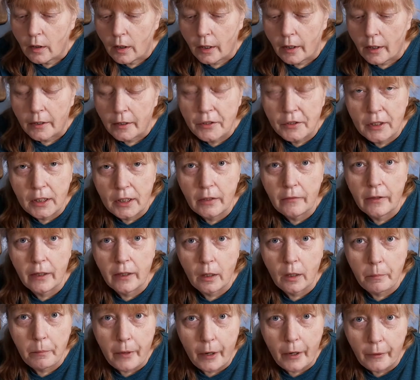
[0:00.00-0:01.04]

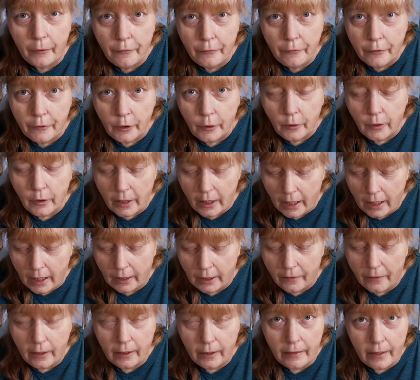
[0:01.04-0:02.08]
stevia, monk fruit,
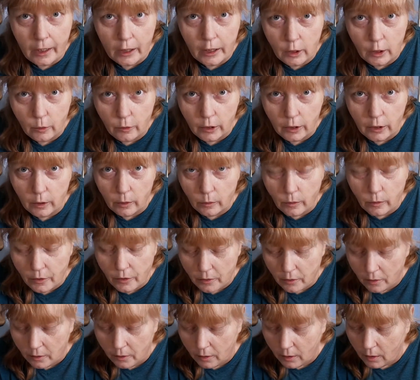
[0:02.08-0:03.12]
anything that you
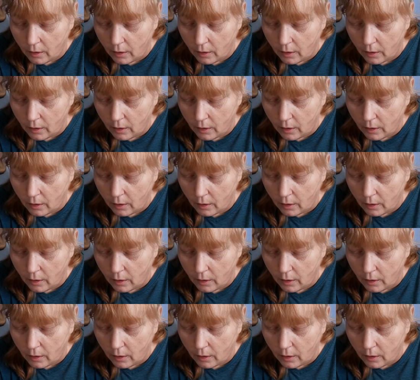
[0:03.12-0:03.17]
use